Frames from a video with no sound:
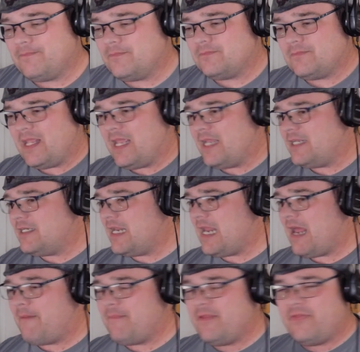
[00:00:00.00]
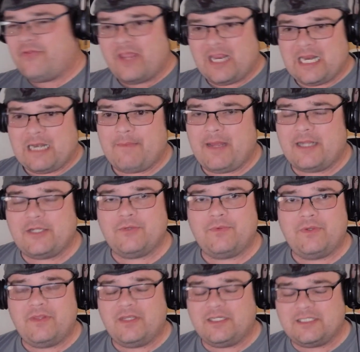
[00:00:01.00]
Hey, I've been thinking about
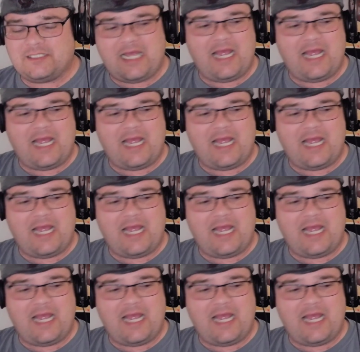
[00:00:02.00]
doing this.